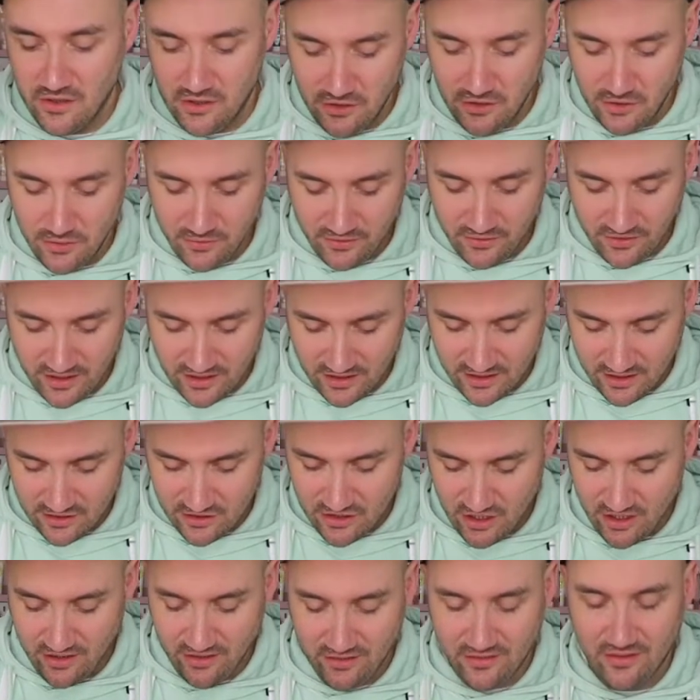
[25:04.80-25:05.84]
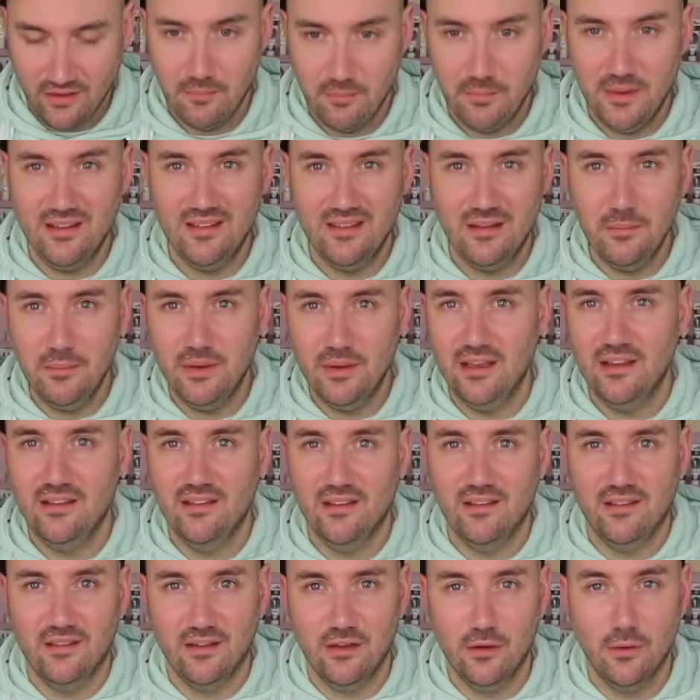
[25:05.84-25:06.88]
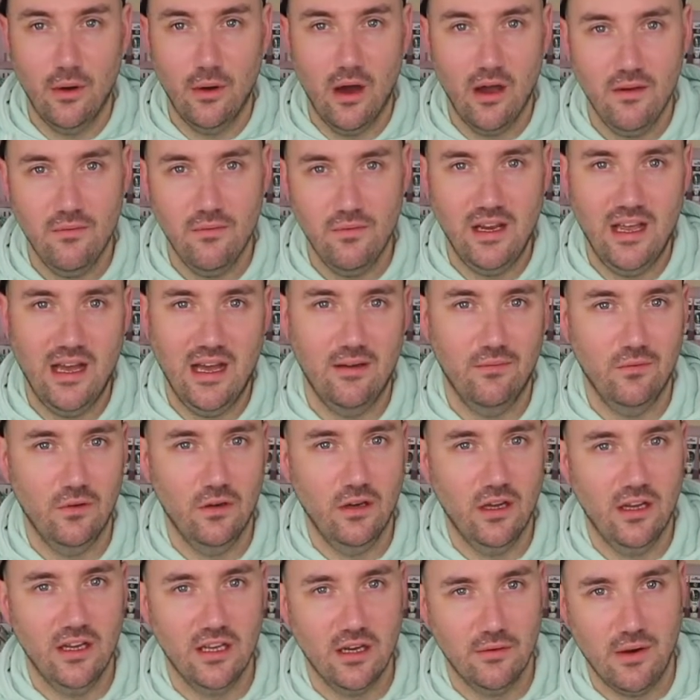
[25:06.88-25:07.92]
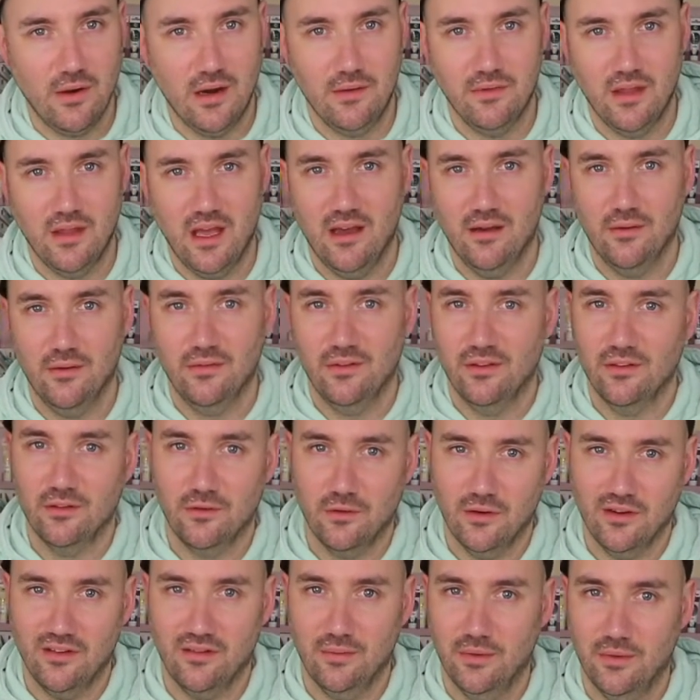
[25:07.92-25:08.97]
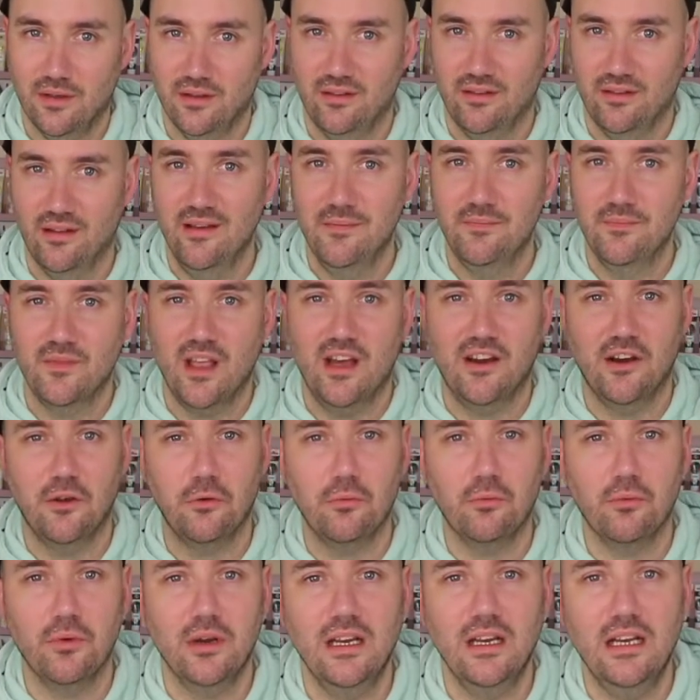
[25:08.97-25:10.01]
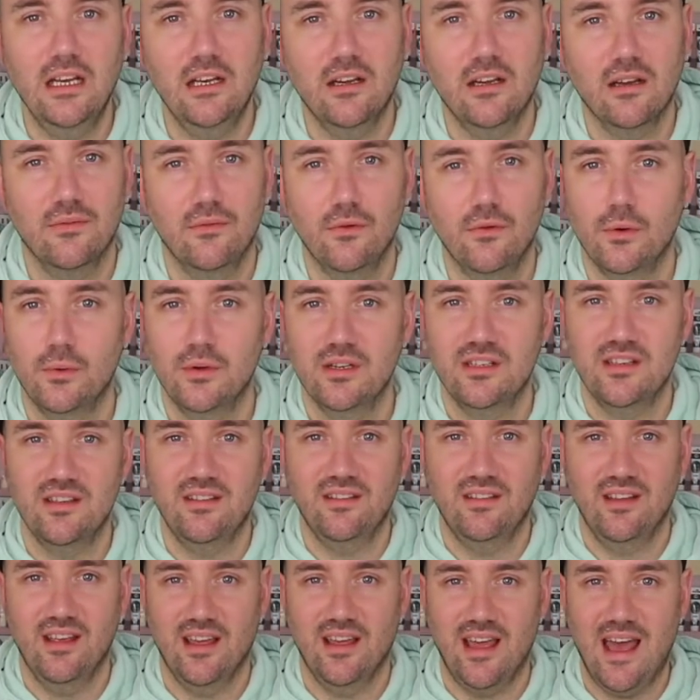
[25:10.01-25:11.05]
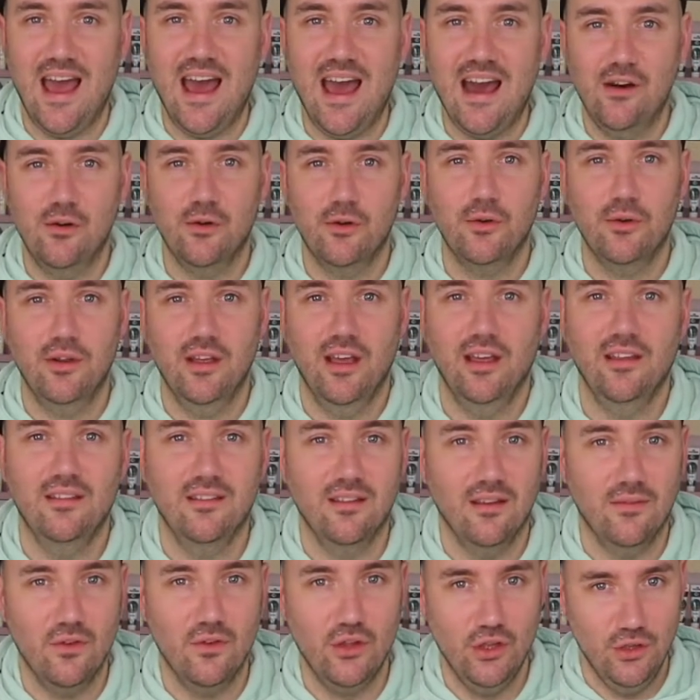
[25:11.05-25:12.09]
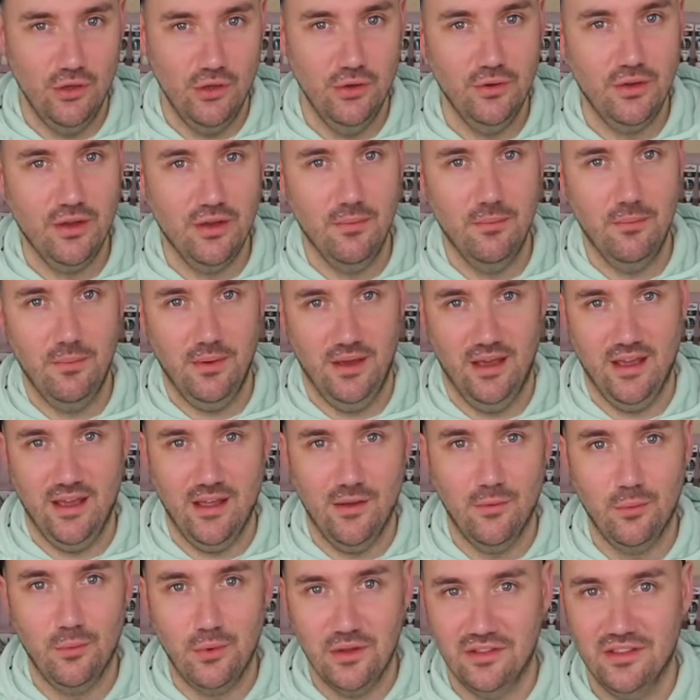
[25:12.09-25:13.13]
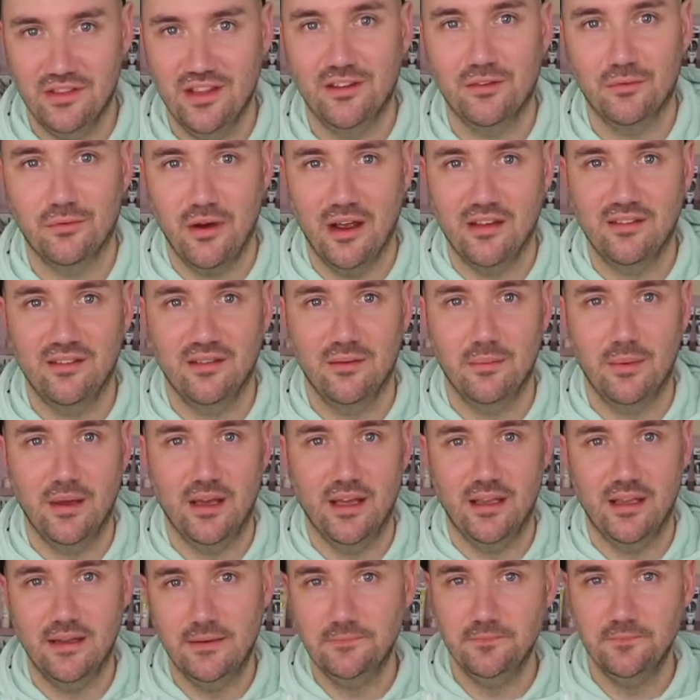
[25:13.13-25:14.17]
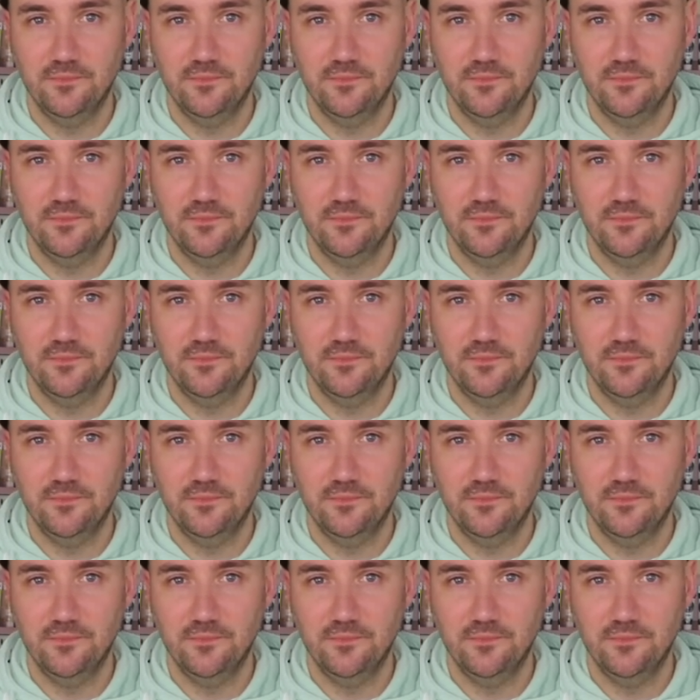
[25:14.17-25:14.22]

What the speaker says: using just bits and pieces that you'll hopefully have lying around the house this Christmas, and I really look forward to seeing how creative you can be with this recipe.